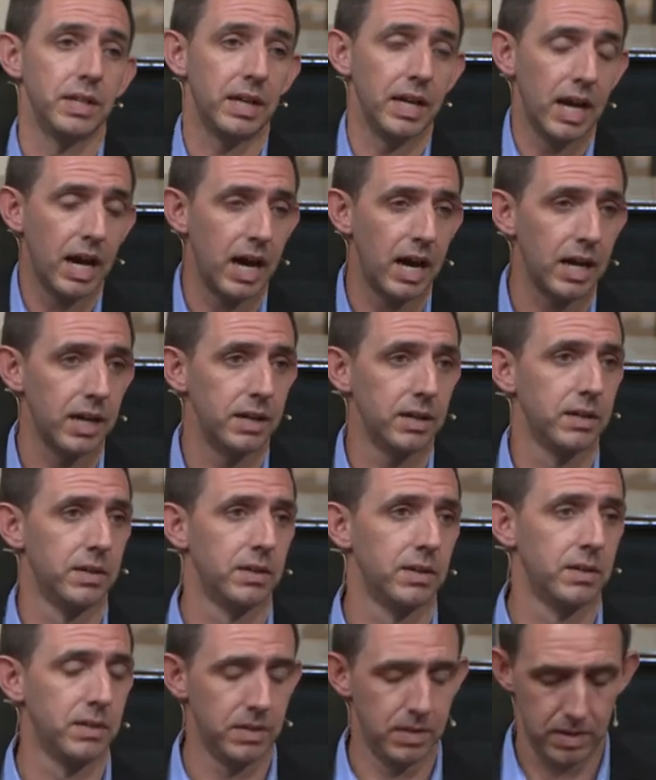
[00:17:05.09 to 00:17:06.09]
to God
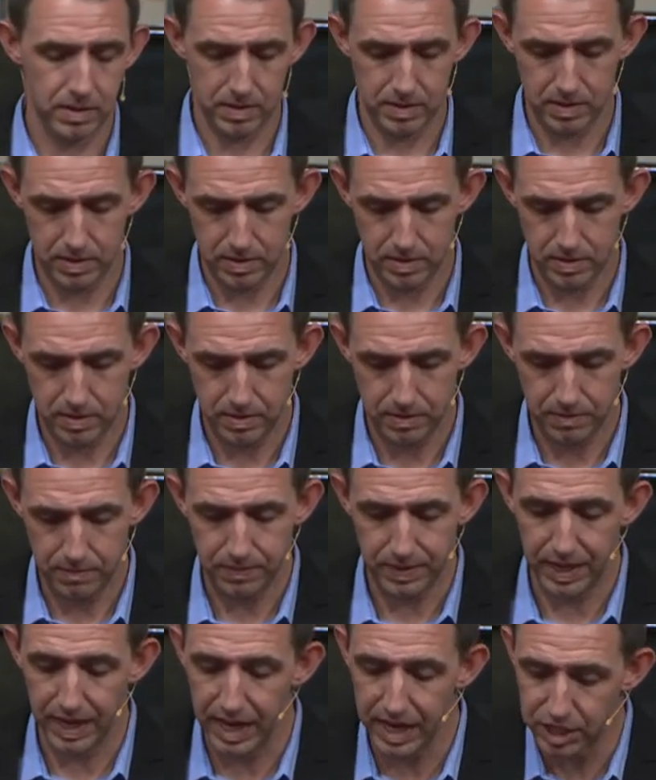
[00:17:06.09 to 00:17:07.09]

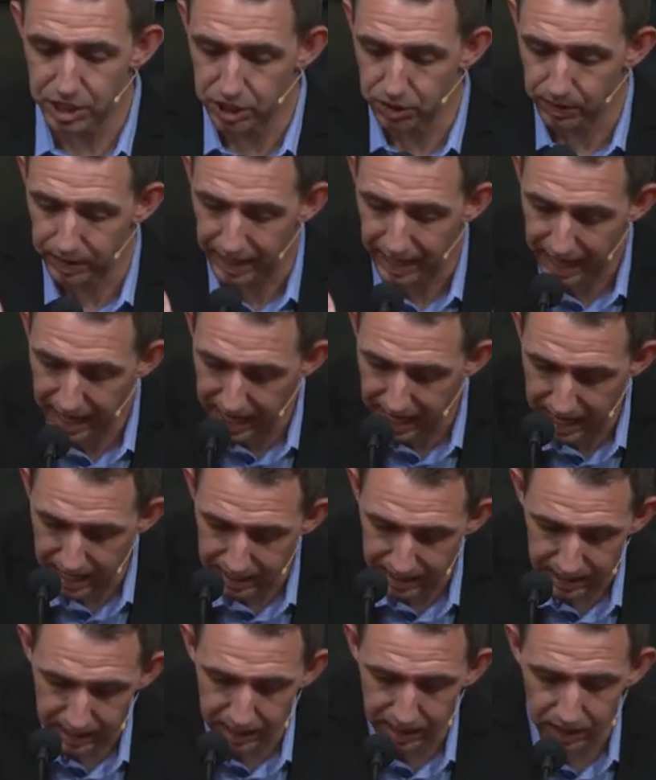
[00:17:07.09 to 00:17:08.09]
the issue at
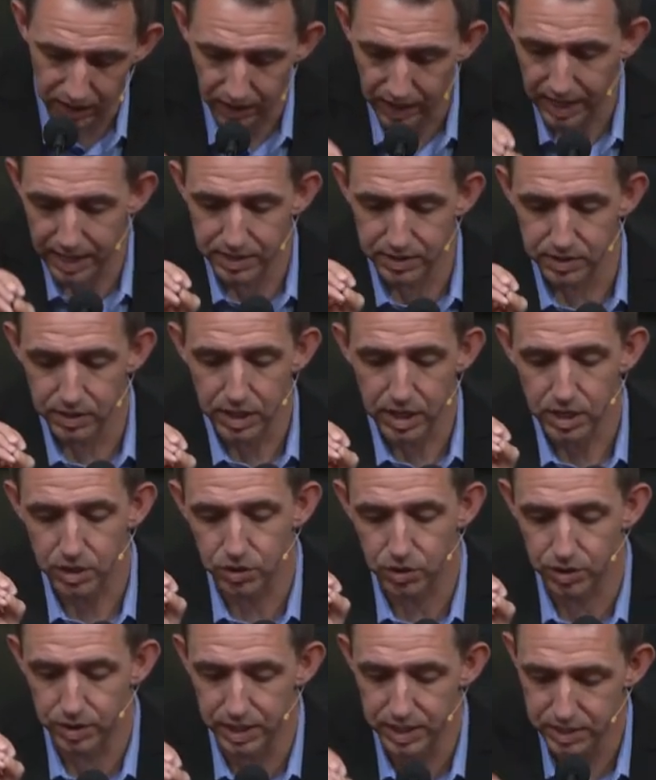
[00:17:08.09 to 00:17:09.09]
hand here is
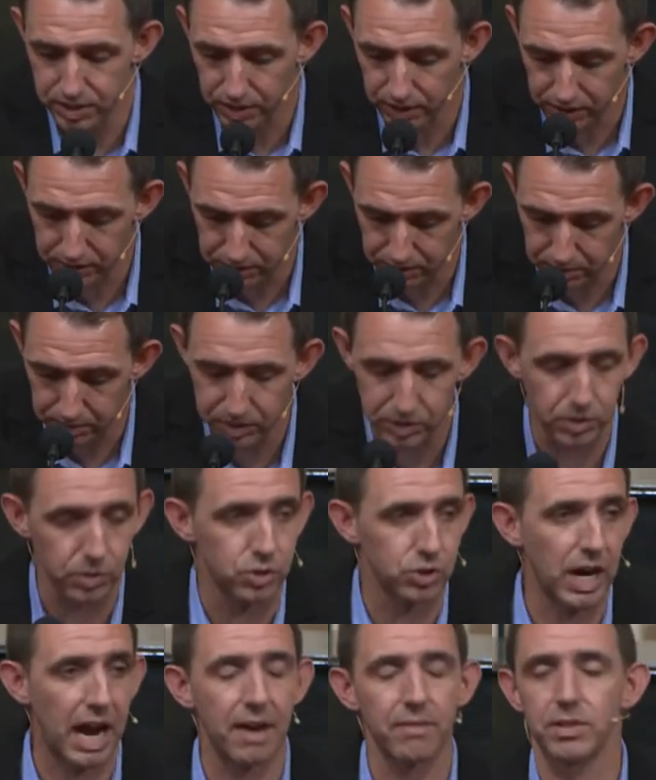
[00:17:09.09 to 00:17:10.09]
traditionalism. And so,
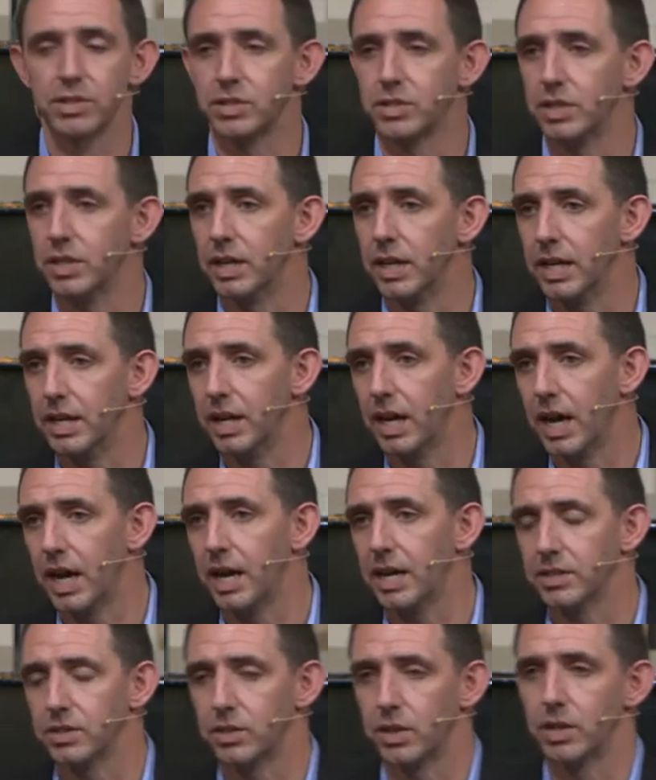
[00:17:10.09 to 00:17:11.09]
Travis and, and
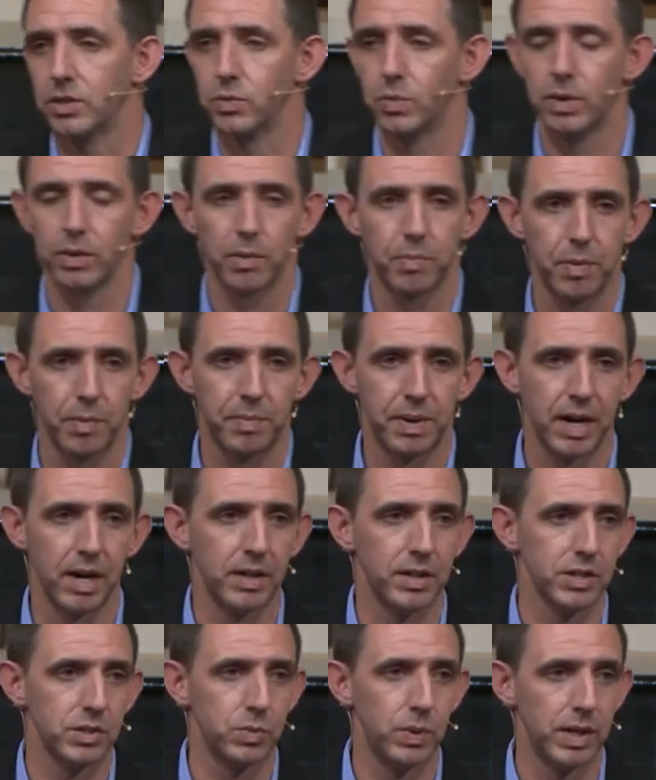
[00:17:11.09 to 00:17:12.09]
I, as, as, we were
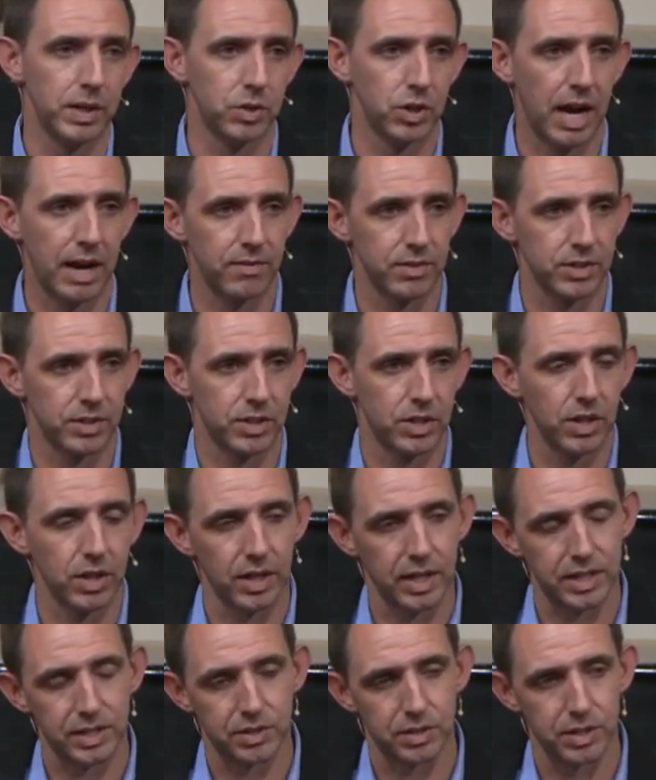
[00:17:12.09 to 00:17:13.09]
preparing this week, Travis
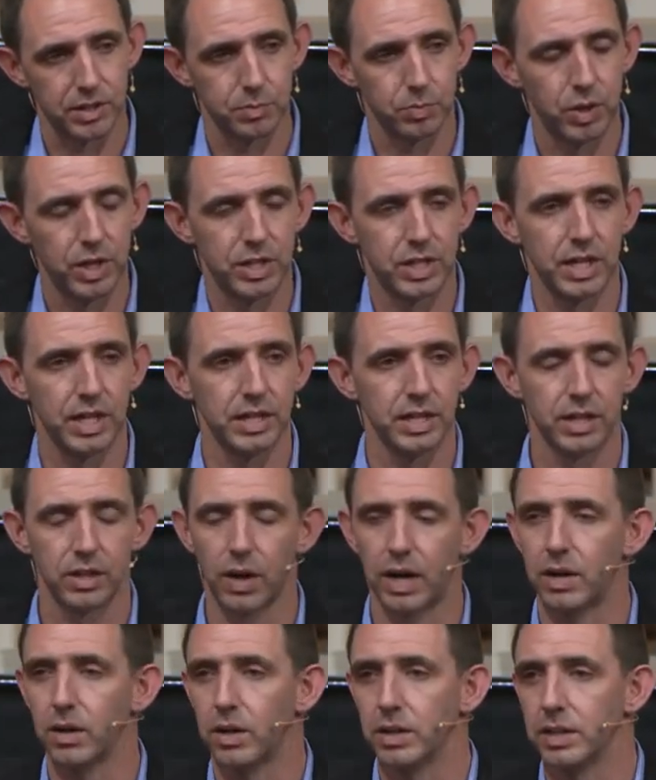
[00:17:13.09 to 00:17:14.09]
Cook is, is preaching in the
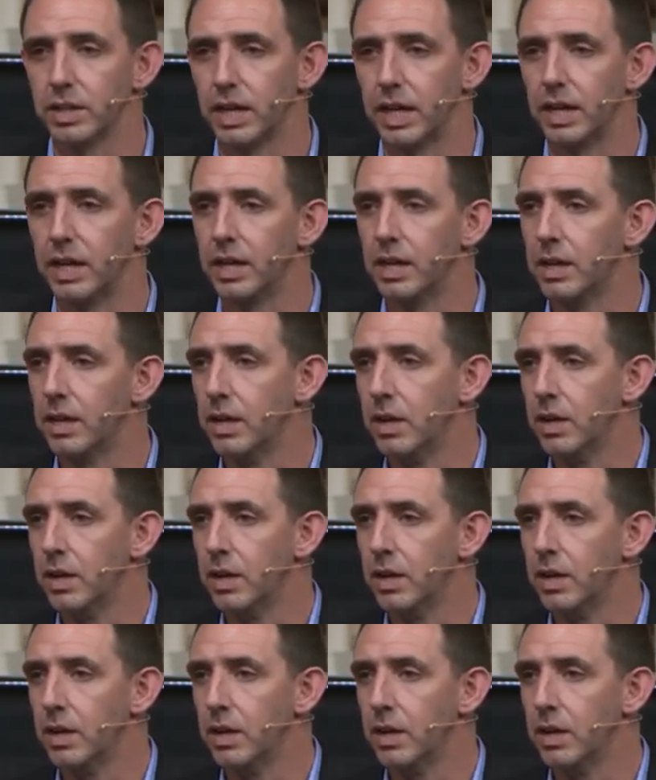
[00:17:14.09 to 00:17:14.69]
Great Hall today.